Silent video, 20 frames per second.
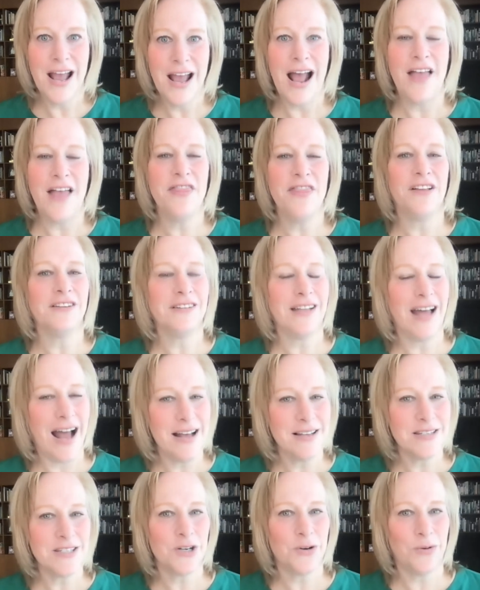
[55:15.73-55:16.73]
And the
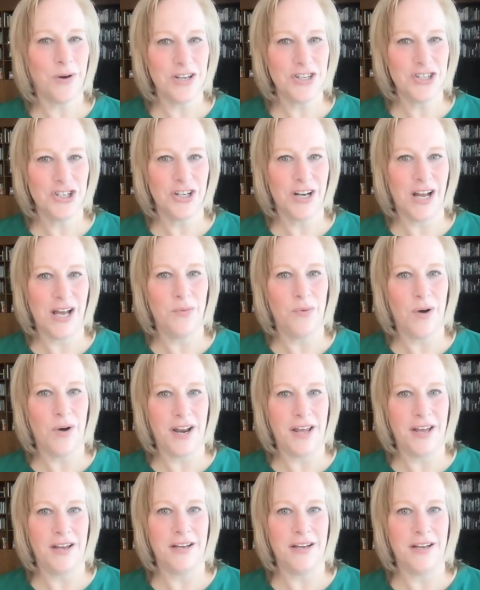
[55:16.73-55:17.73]
last question I want
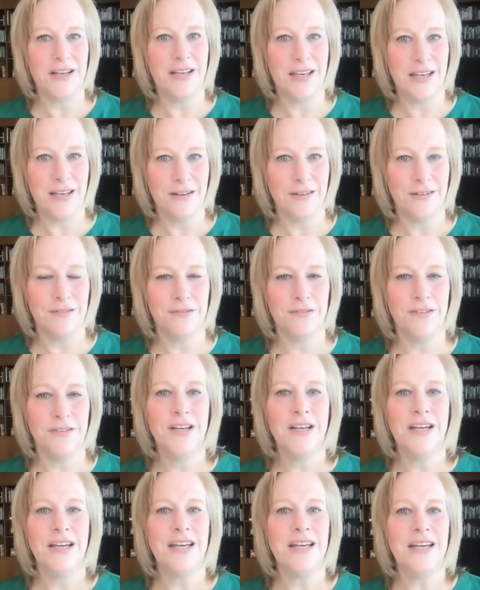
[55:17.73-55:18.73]
to give
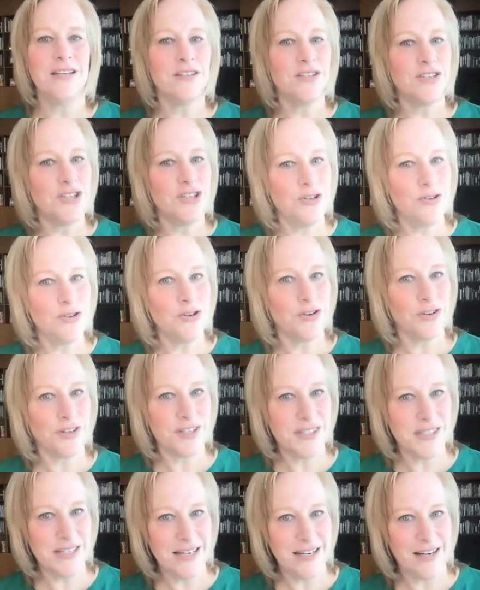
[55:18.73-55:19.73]
is to
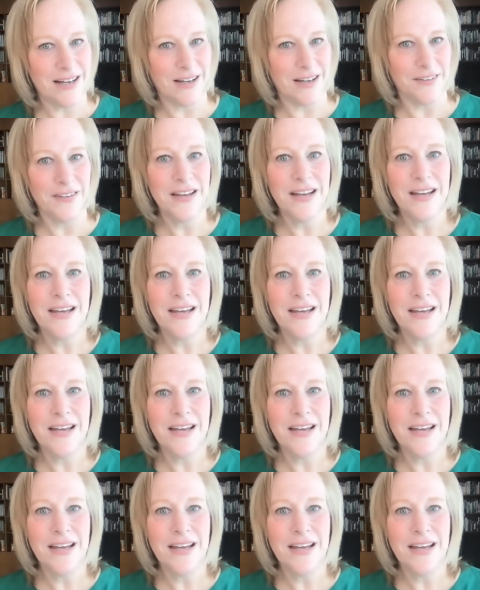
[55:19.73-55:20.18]
Christina.